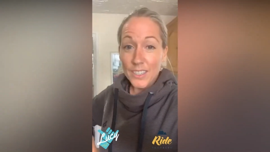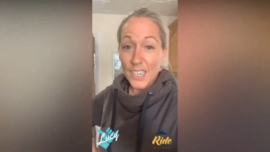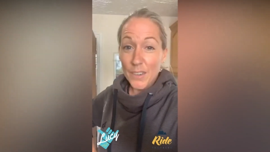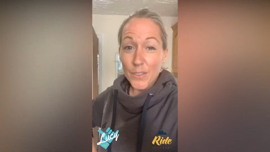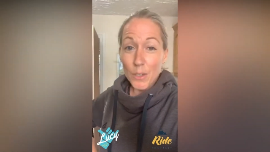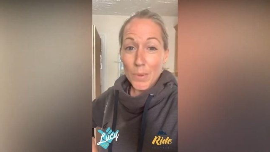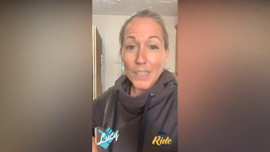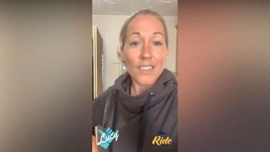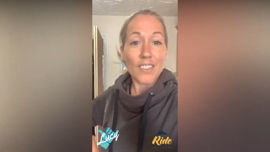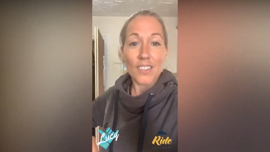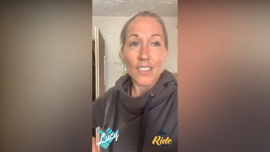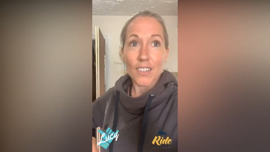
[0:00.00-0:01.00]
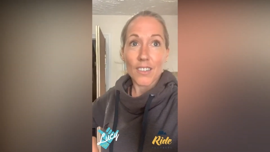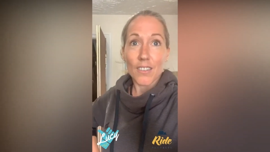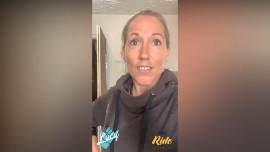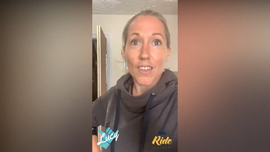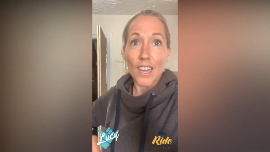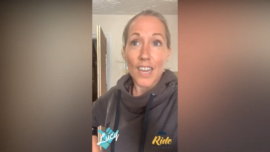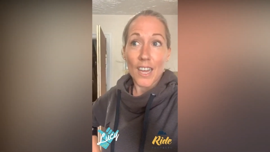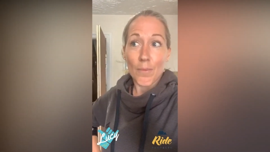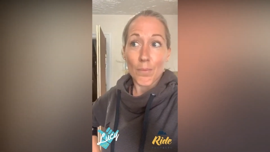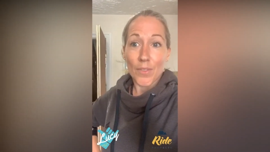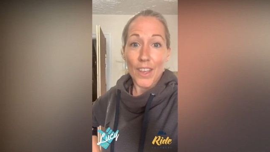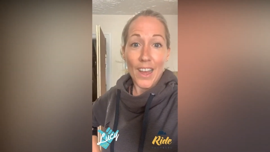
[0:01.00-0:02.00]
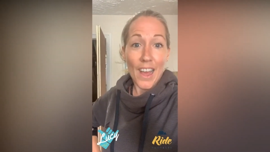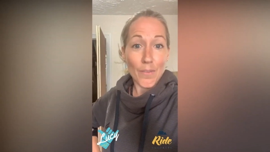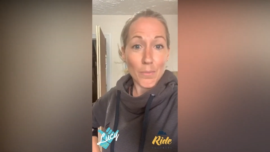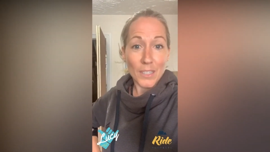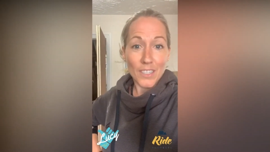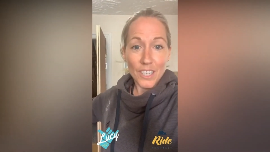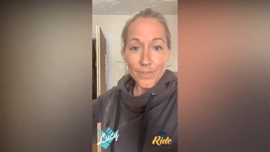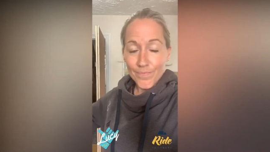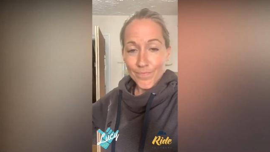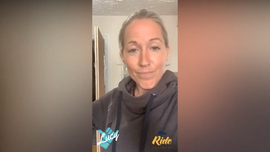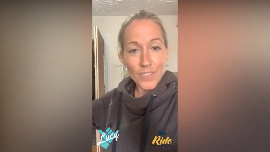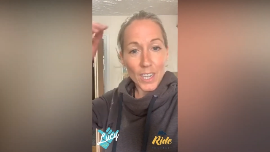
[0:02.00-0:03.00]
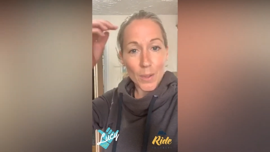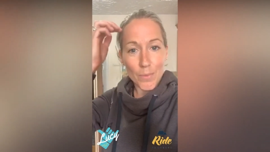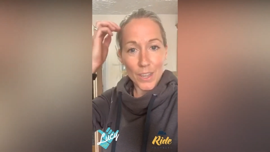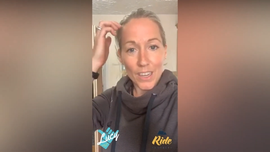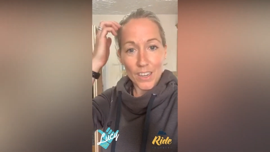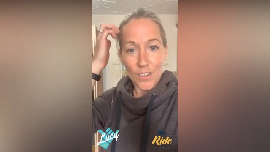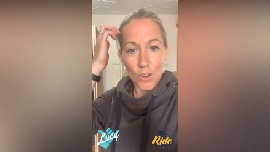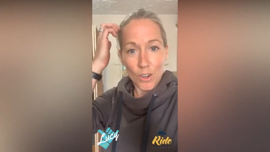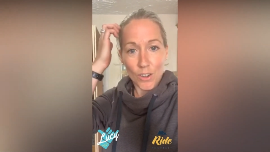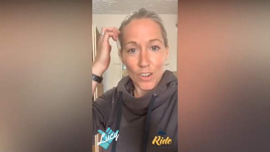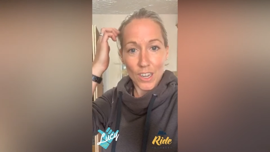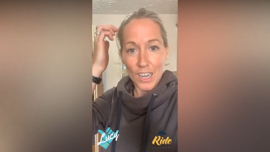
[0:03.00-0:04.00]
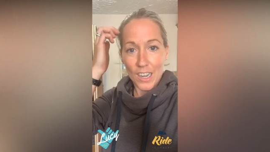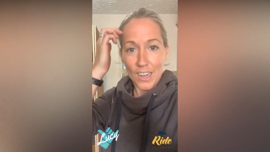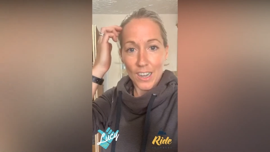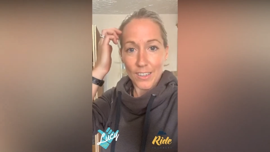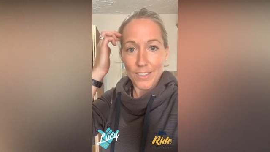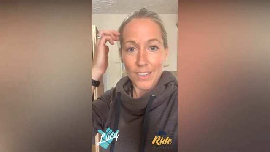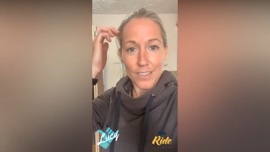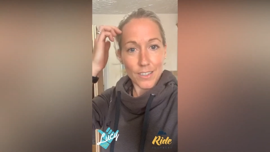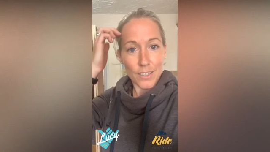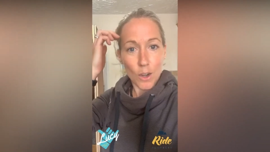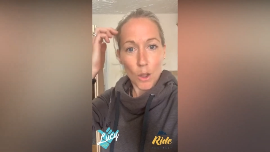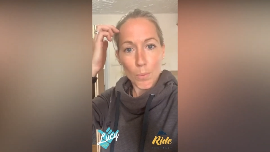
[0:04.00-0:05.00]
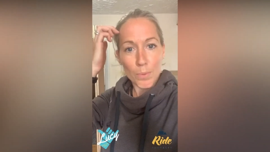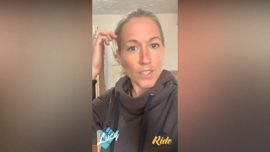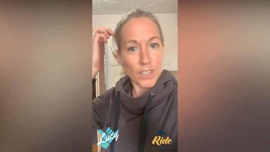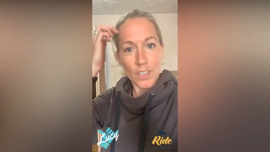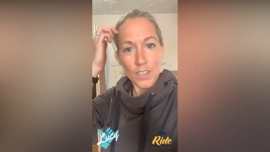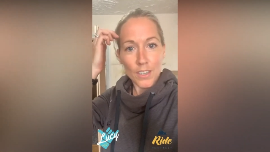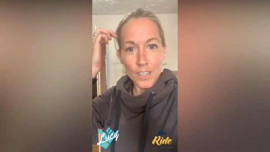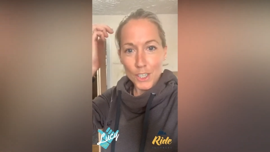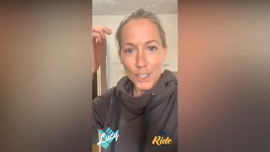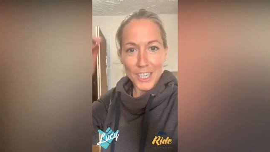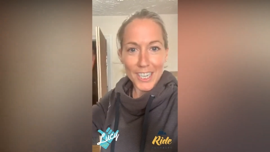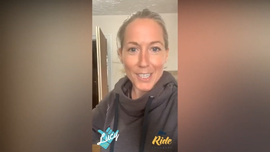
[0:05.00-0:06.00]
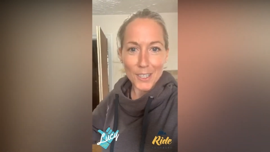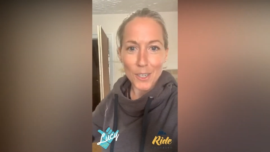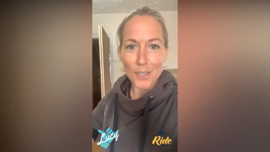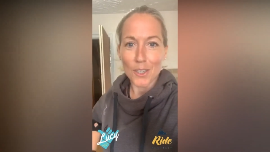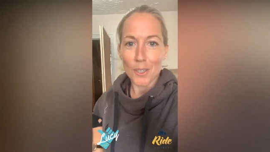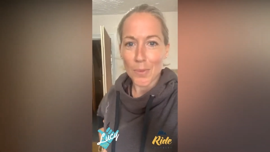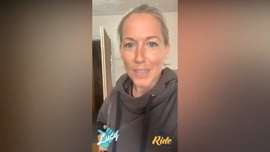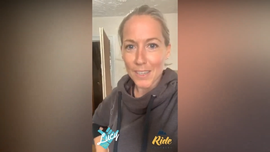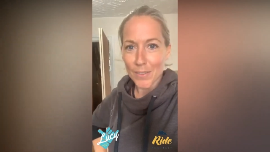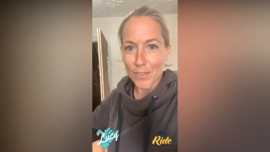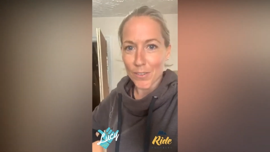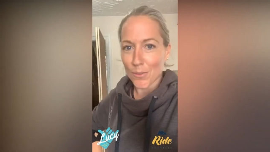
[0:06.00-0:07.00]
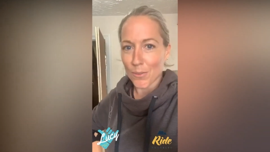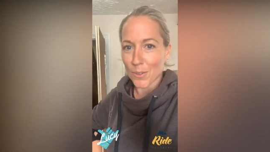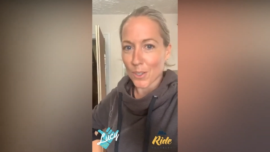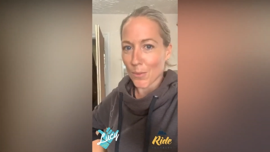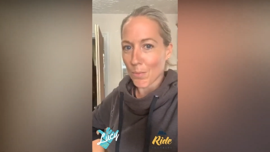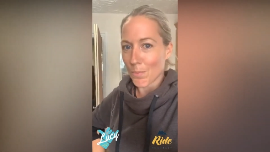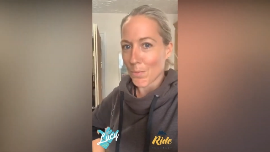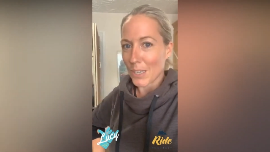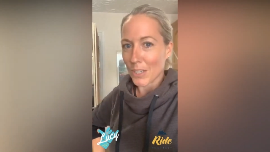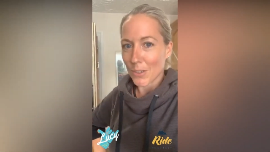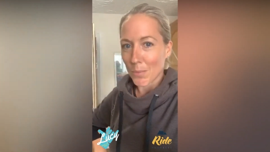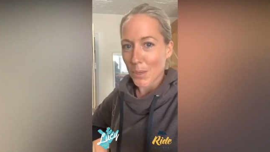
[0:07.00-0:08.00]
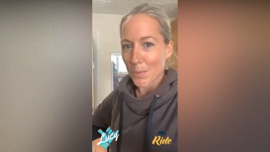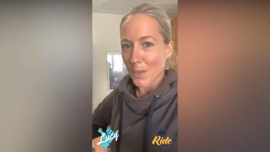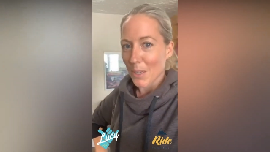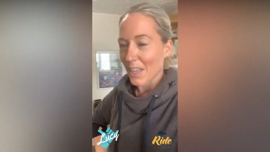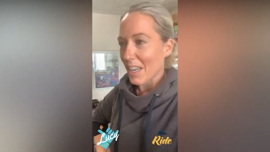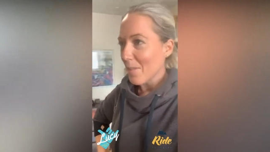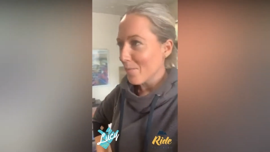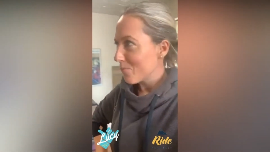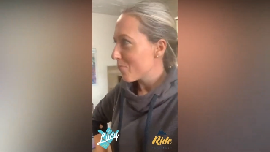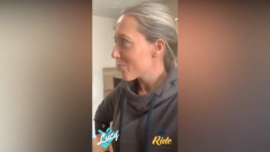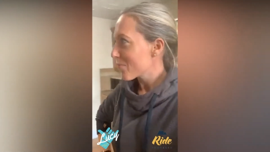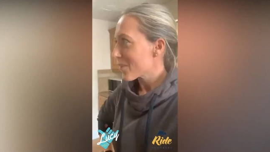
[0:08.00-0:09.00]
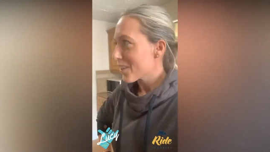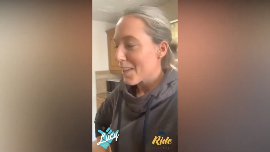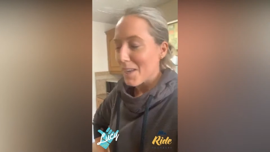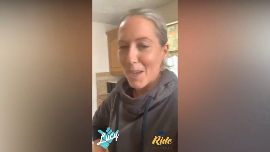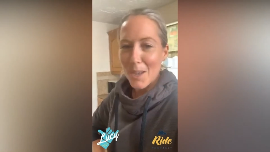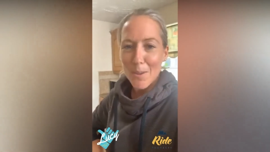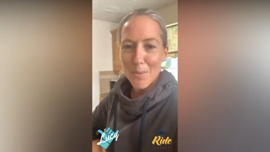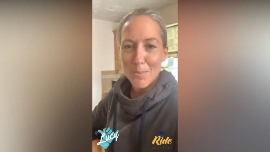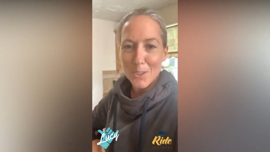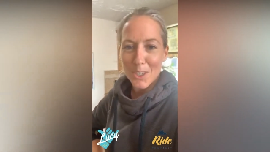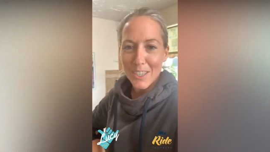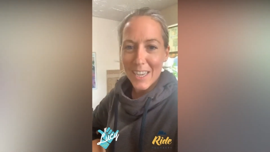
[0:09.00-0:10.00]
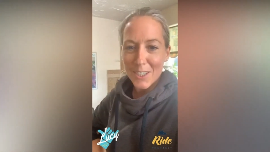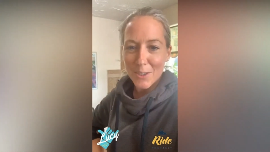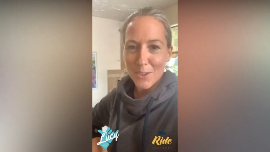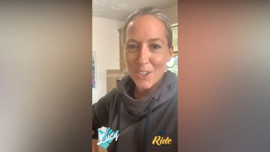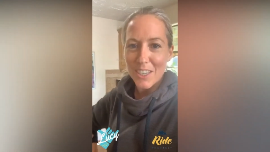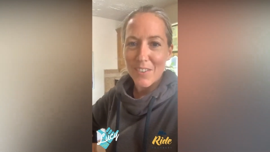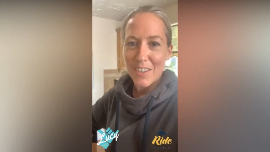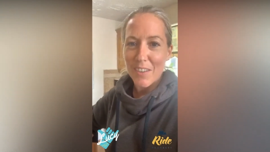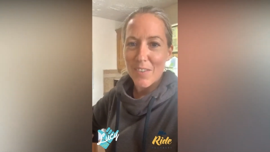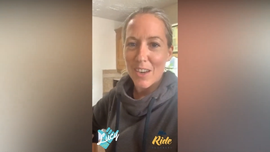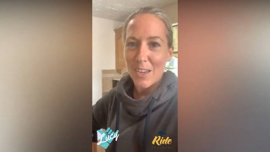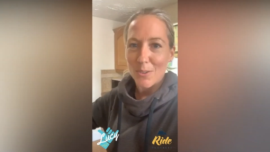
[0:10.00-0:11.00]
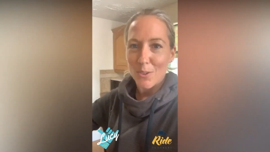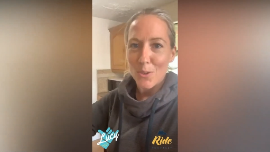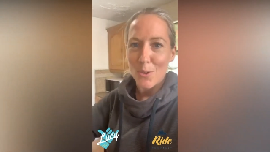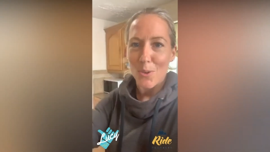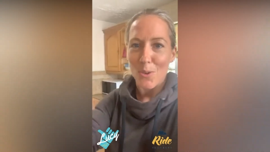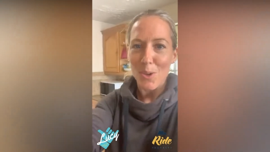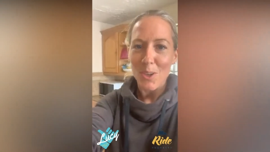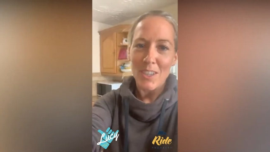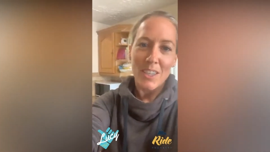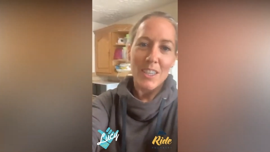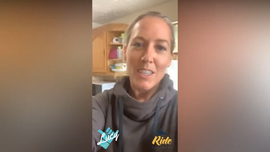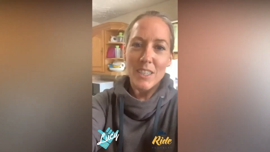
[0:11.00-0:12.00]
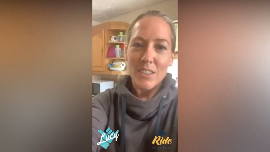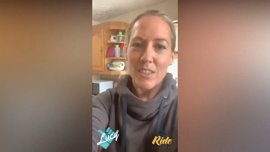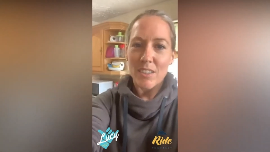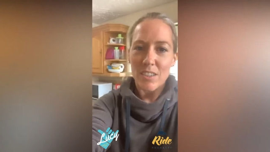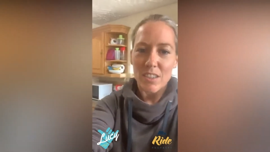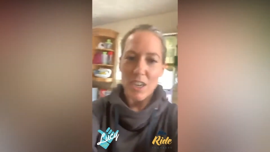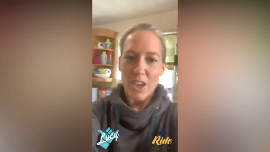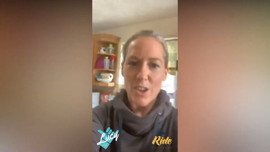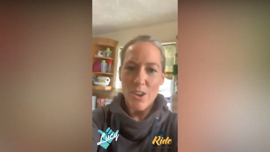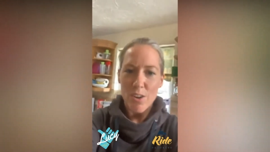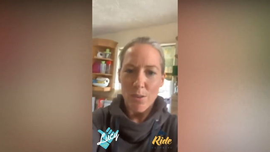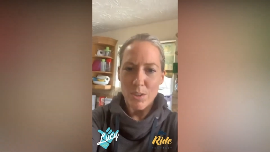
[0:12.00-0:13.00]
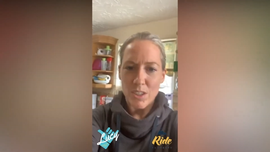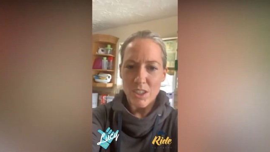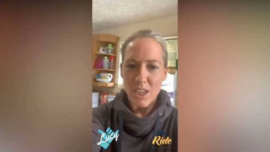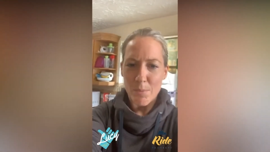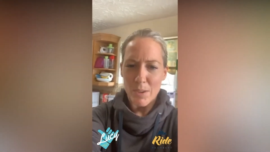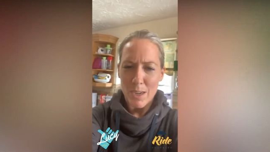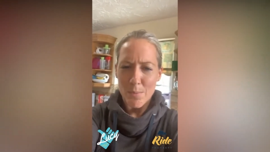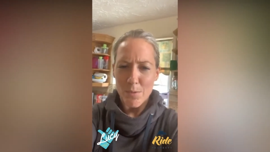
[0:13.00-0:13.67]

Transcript: Still a few bits that haven't been done that are on our slops chit, so to speak, for all you military people out there. So yeah, so I'm just going to give you a little tour. So I'm going to turn my